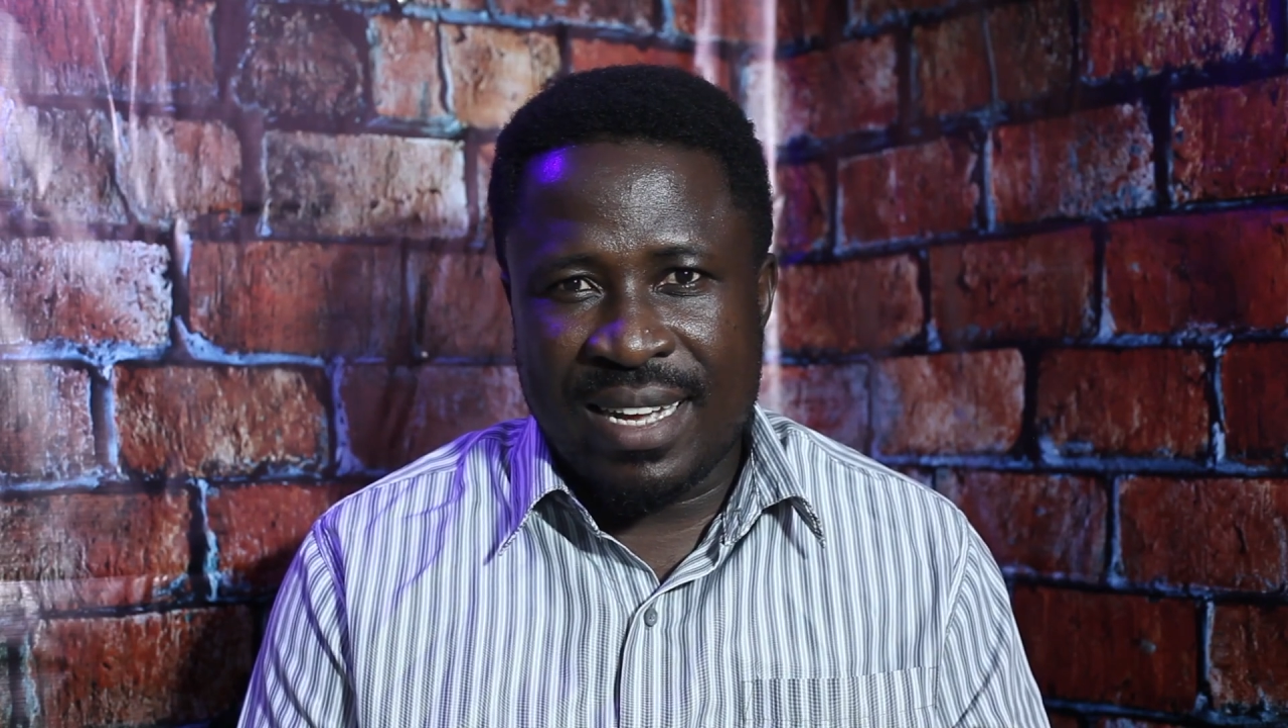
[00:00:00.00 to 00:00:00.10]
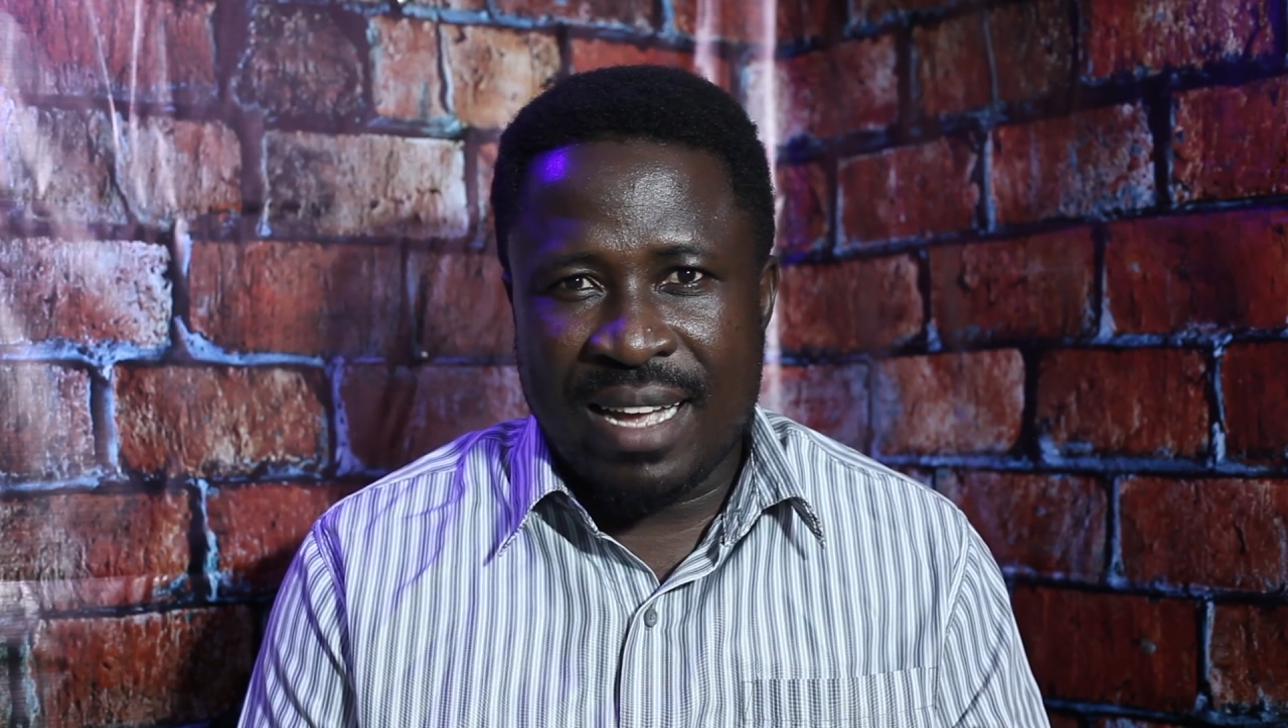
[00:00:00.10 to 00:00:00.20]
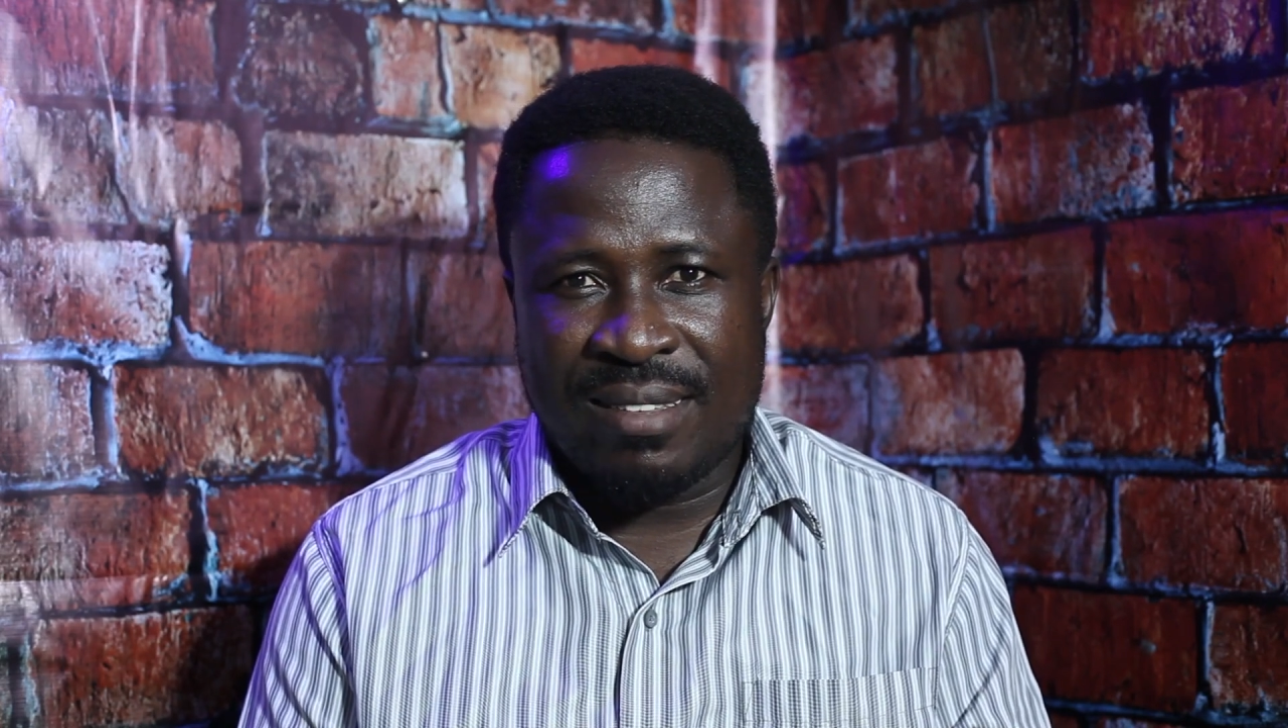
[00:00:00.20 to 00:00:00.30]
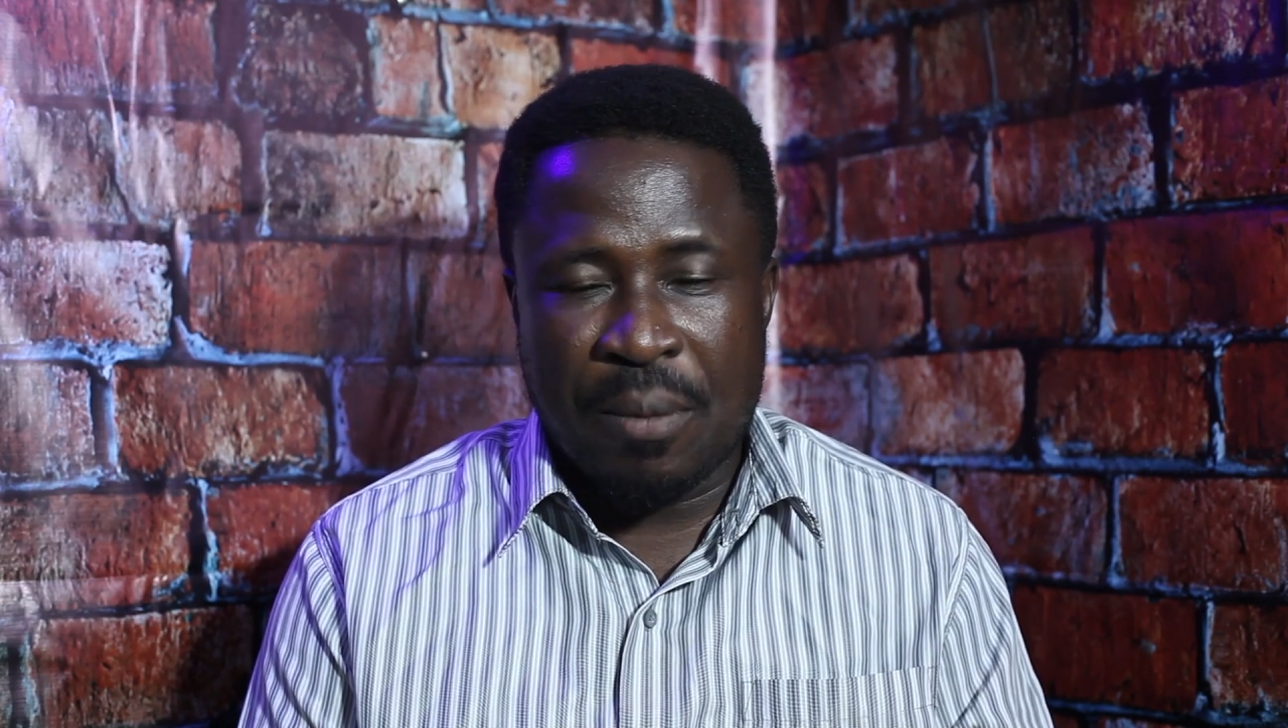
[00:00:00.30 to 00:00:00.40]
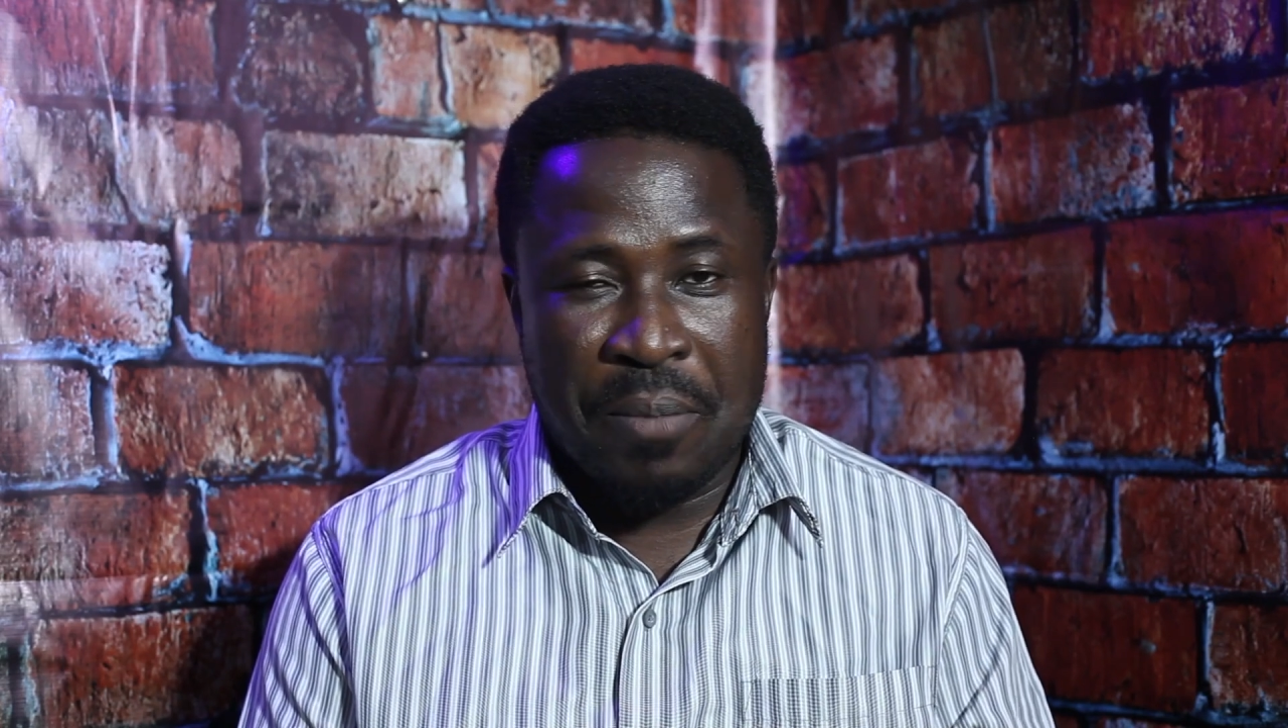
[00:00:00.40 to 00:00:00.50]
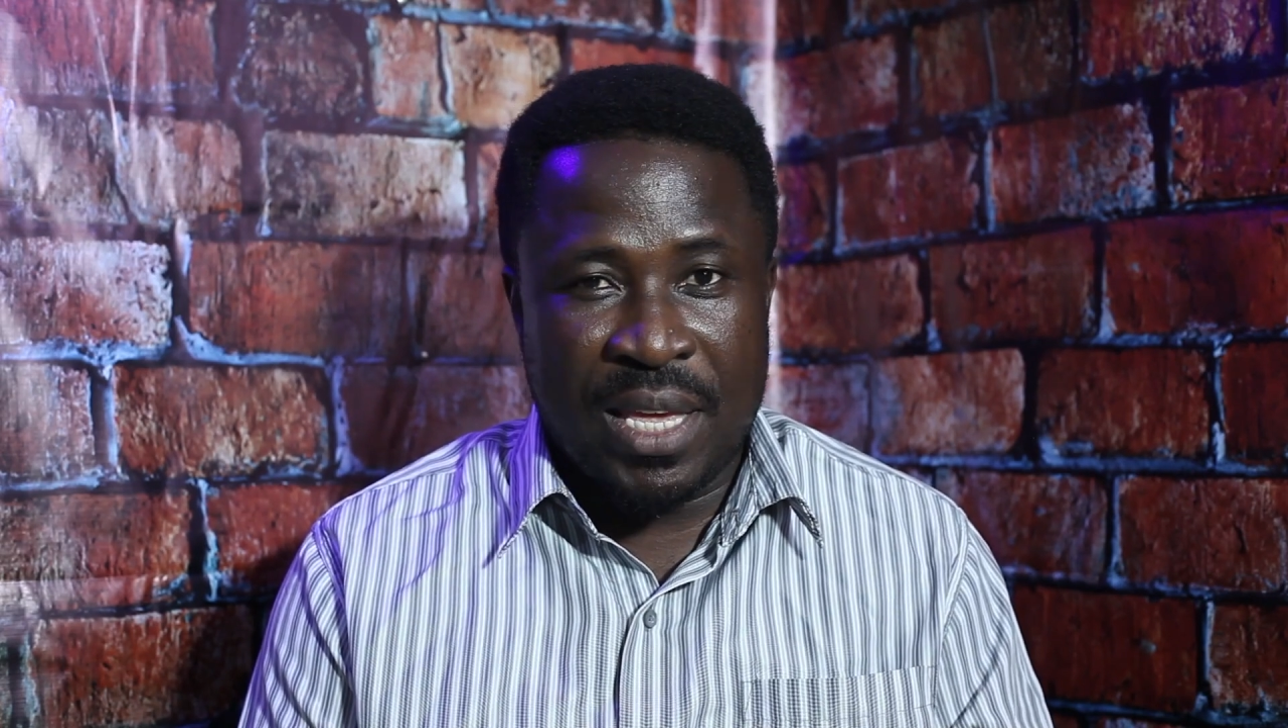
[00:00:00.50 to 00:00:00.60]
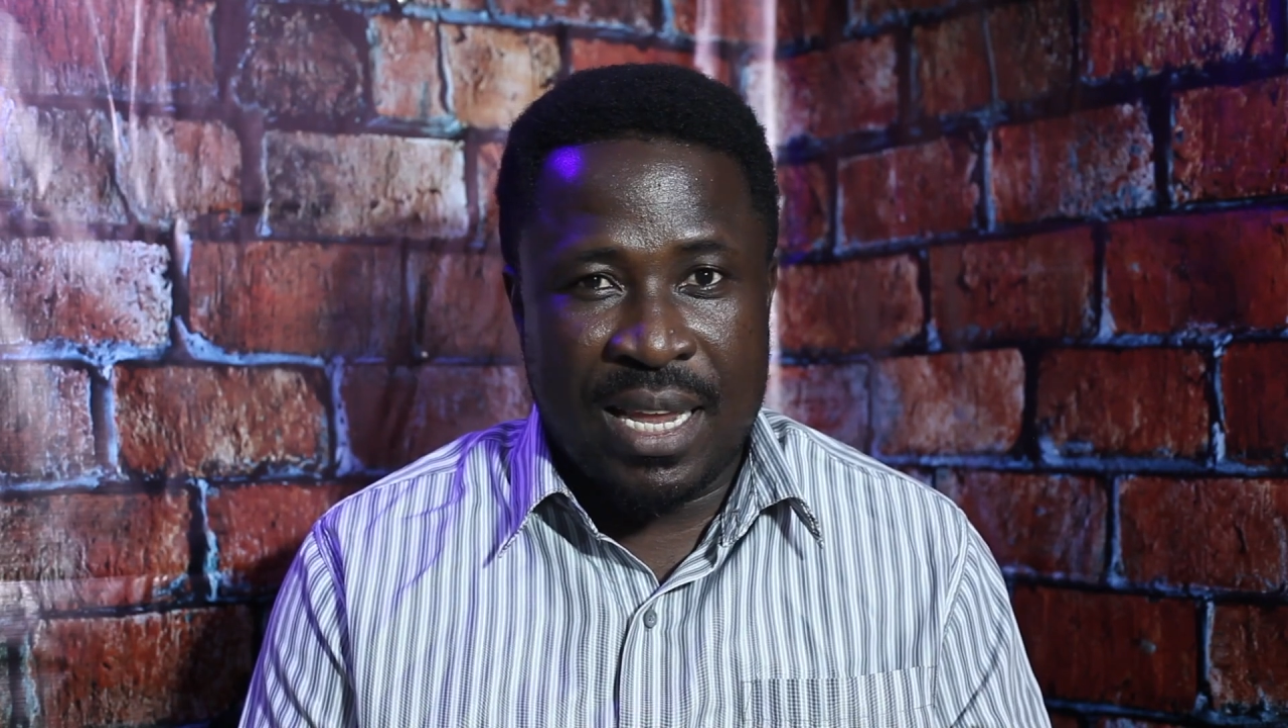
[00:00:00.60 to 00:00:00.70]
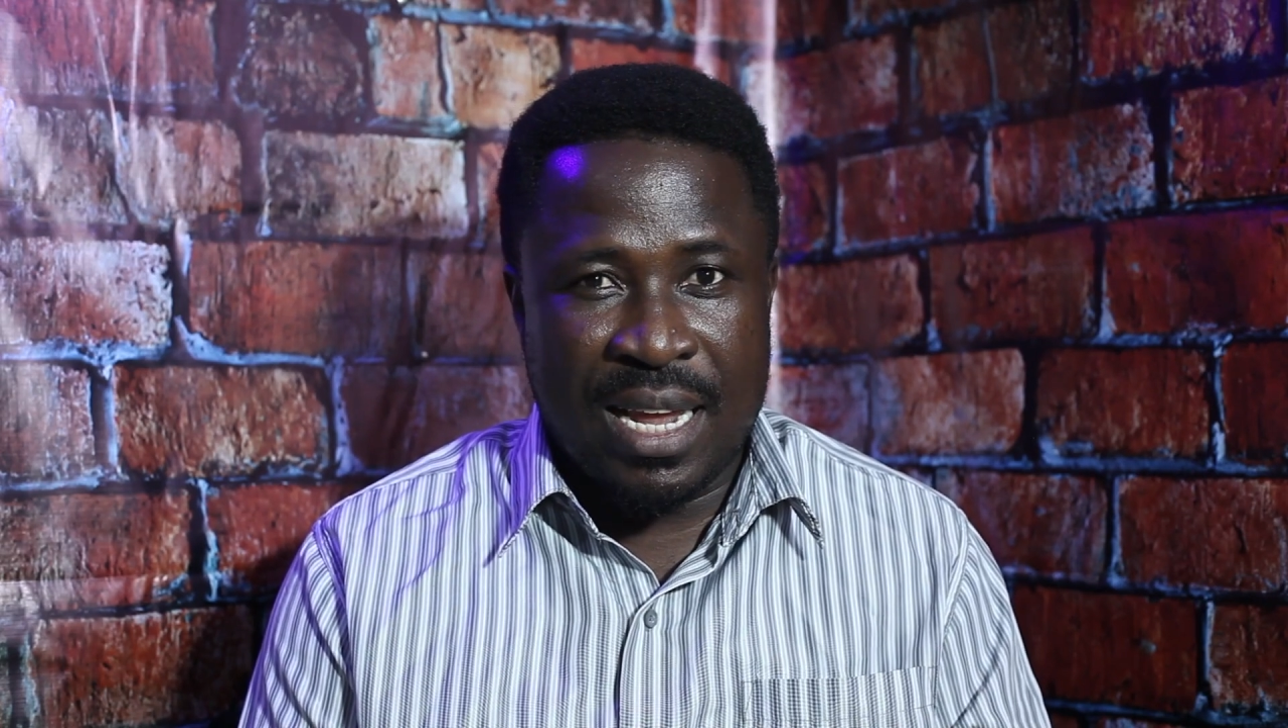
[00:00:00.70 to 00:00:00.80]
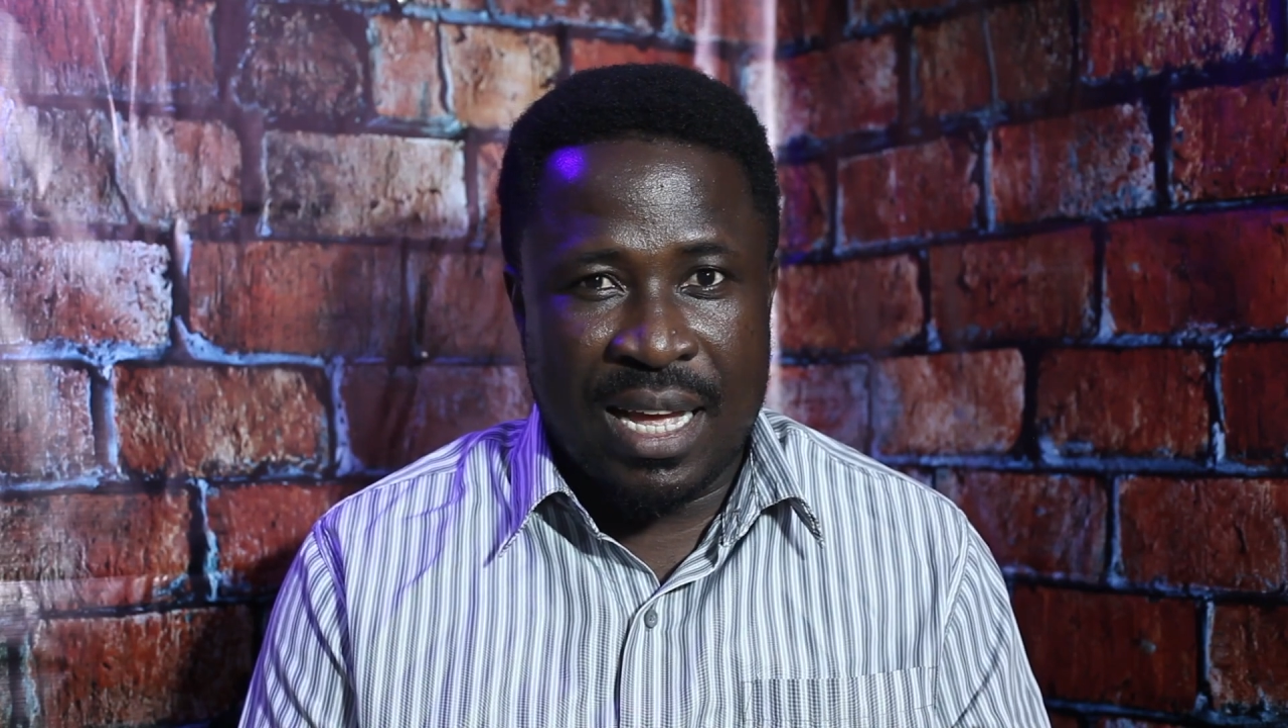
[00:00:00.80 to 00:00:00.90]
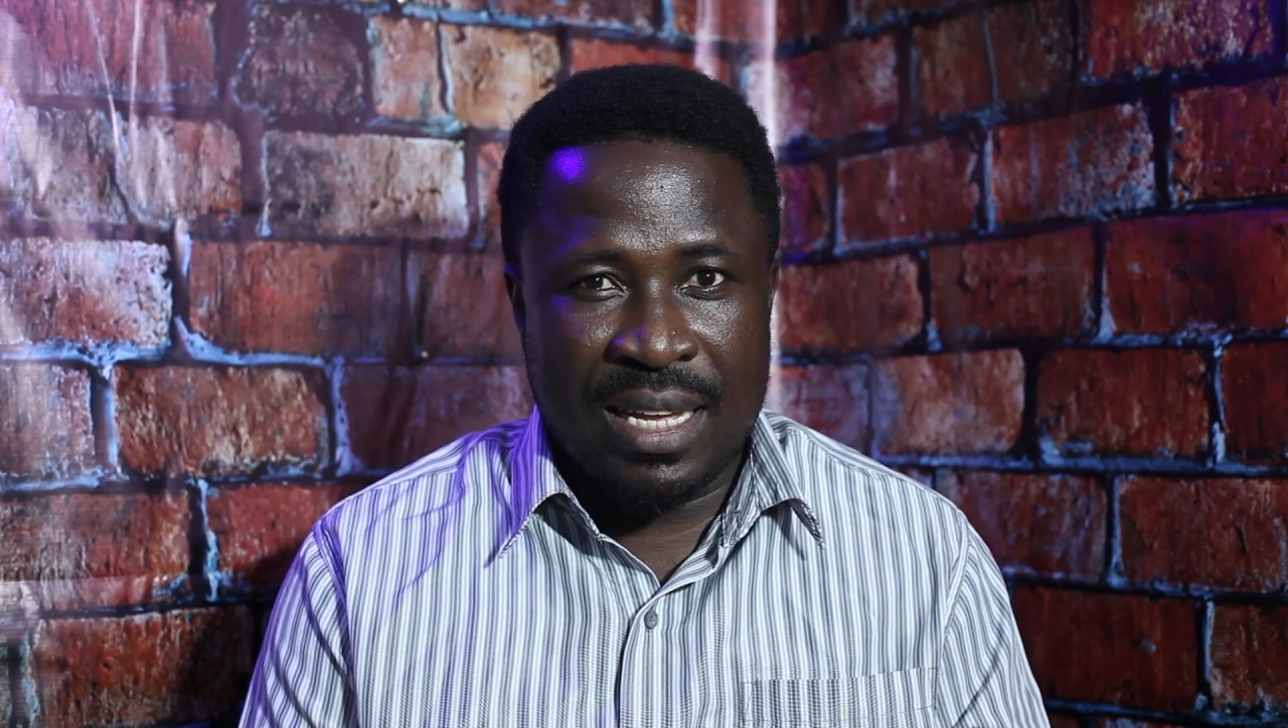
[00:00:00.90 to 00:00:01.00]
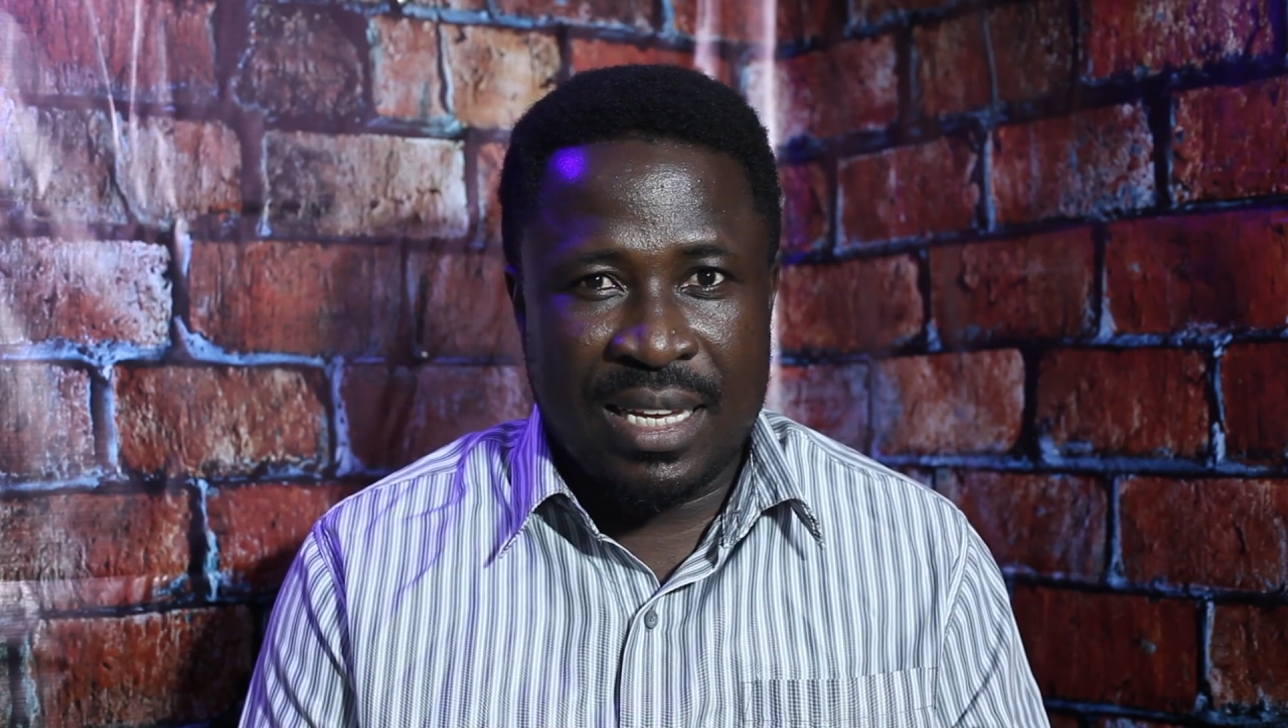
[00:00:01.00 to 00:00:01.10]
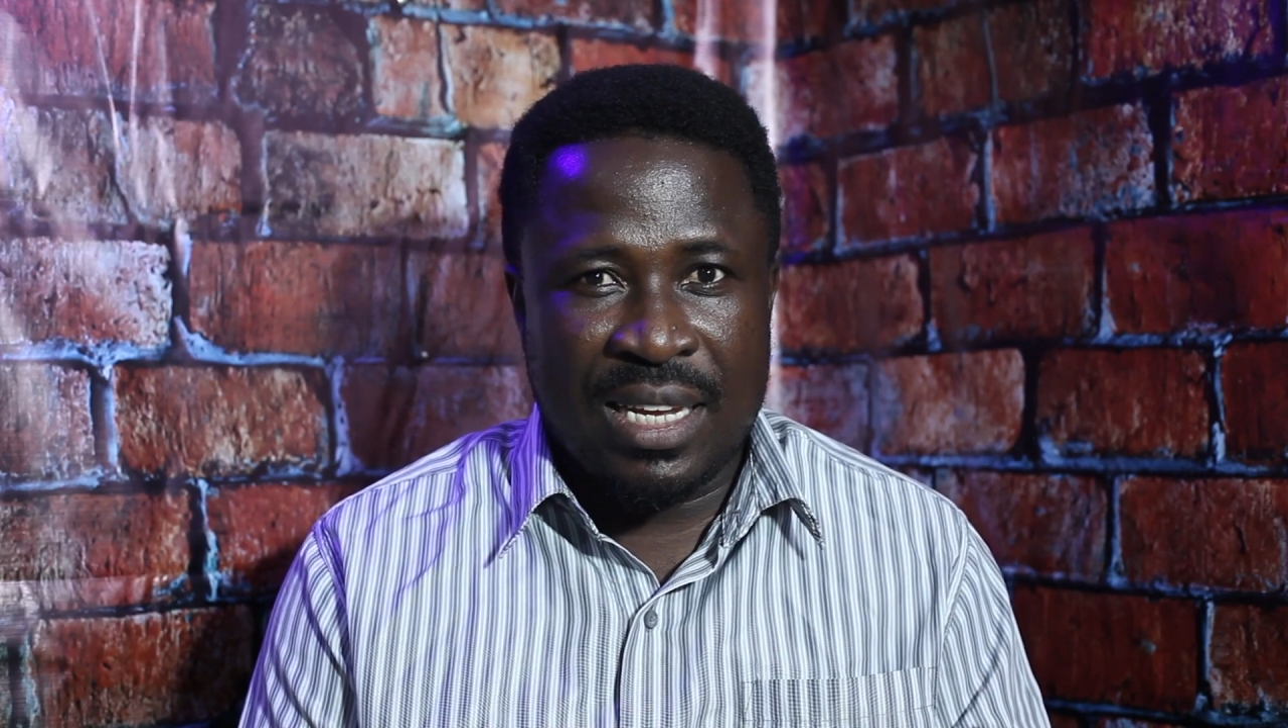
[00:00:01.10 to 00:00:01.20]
as a beginner